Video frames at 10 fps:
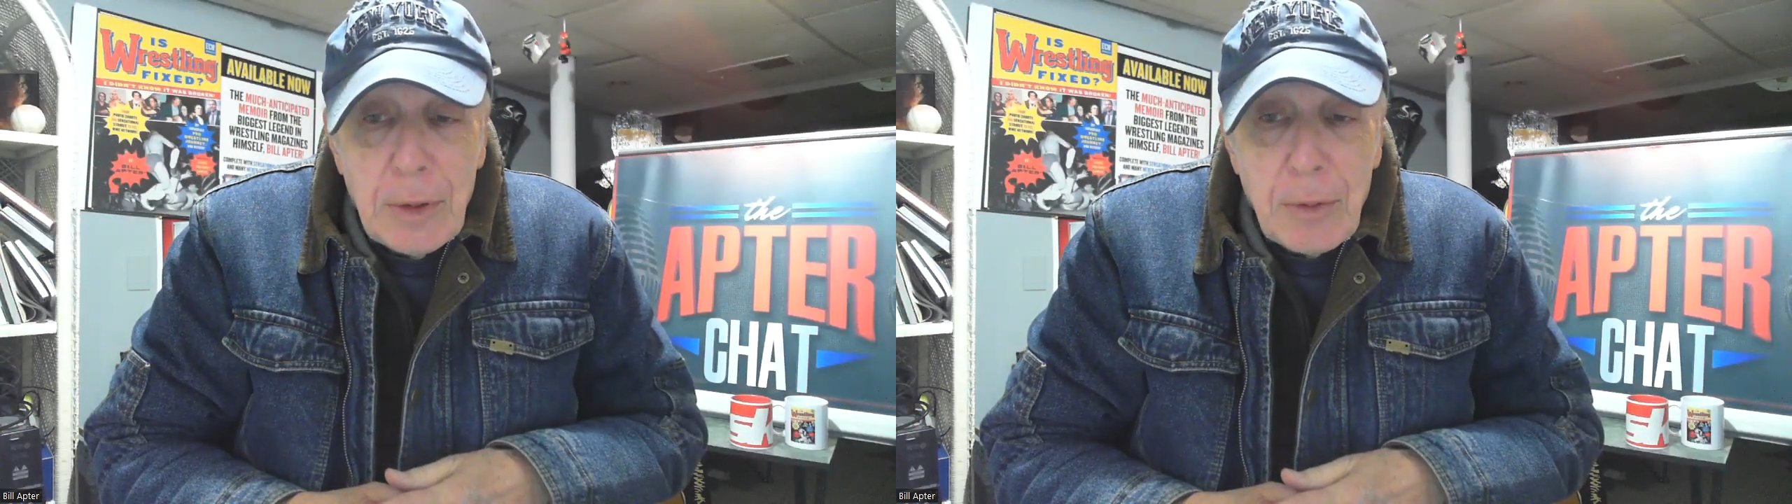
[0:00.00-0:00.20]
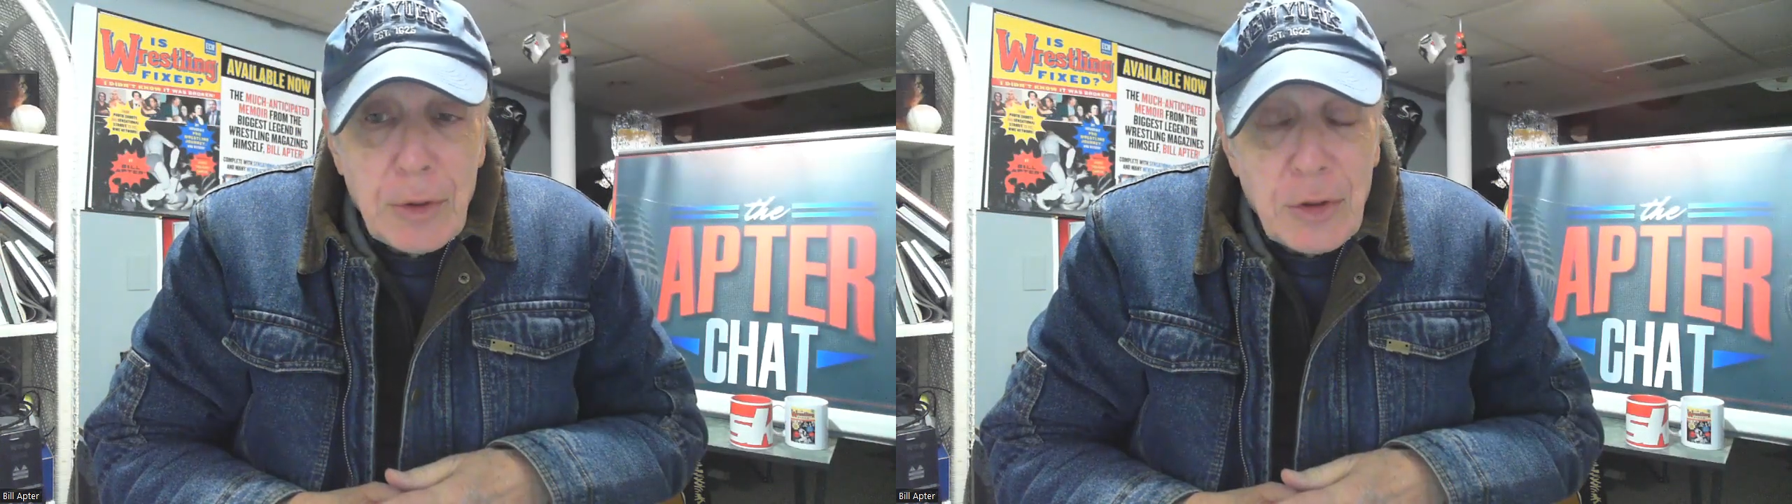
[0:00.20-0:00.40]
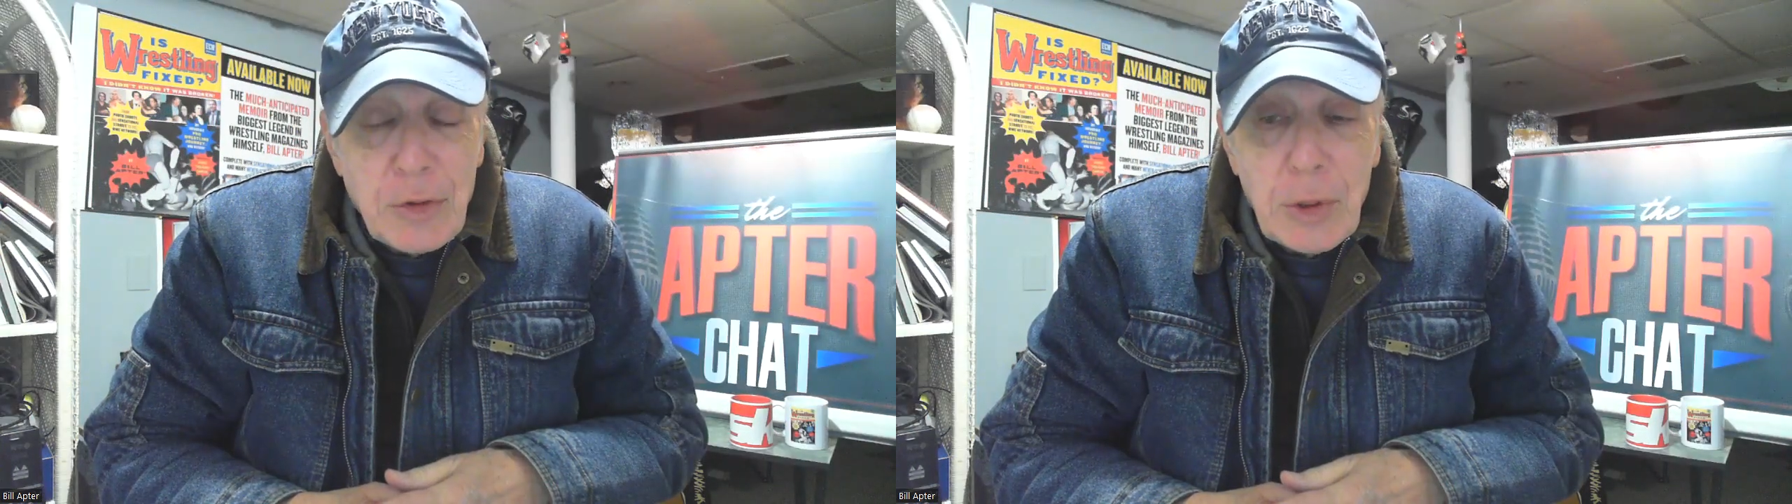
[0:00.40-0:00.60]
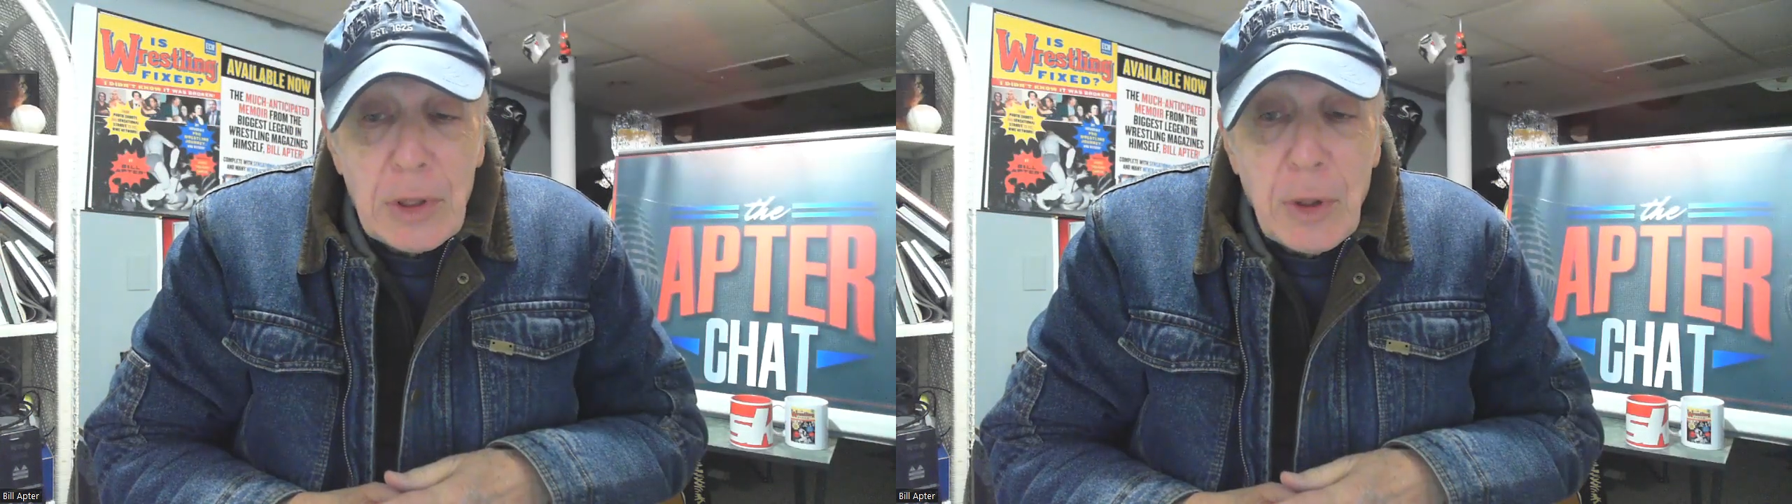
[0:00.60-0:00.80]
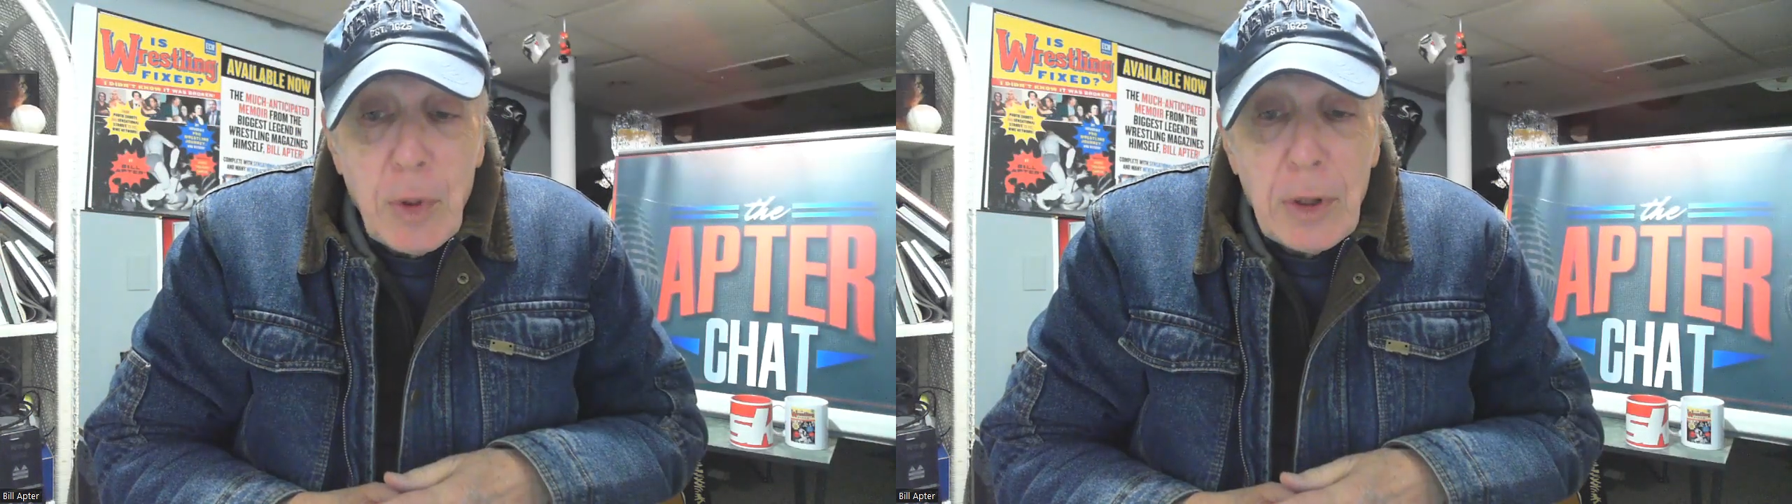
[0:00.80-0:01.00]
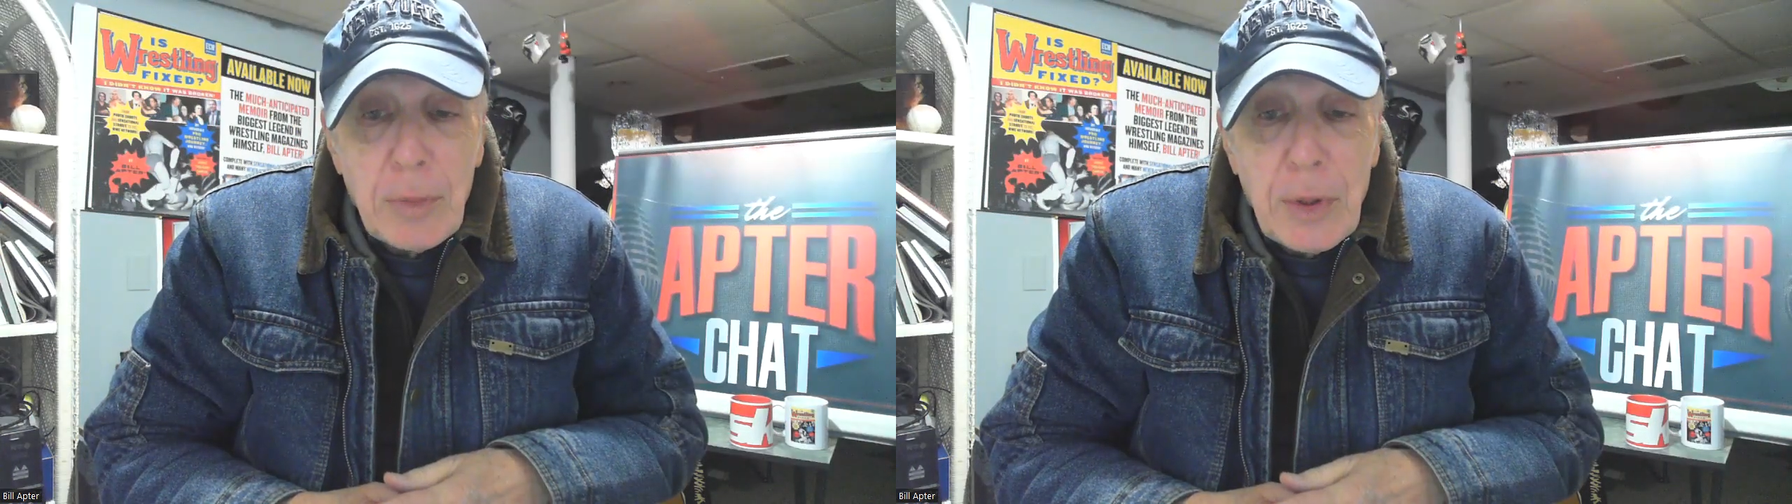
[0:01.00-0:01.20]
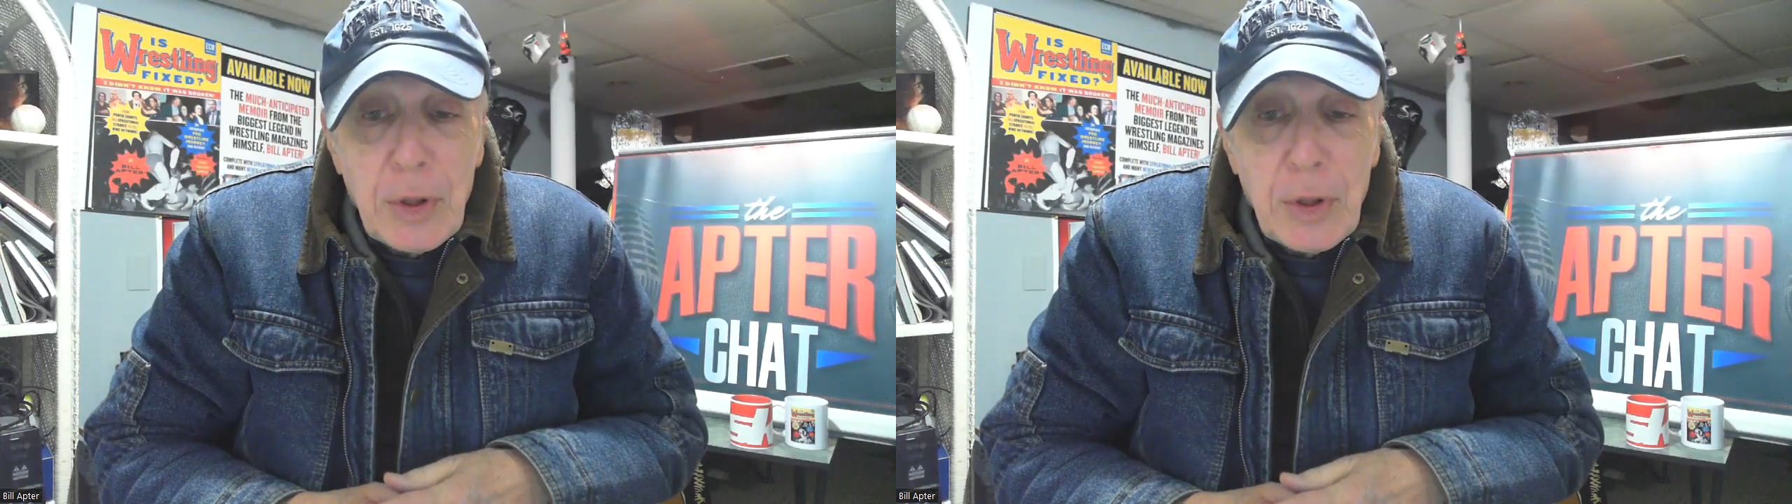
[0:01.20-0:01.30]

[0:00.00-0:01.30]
which is really weird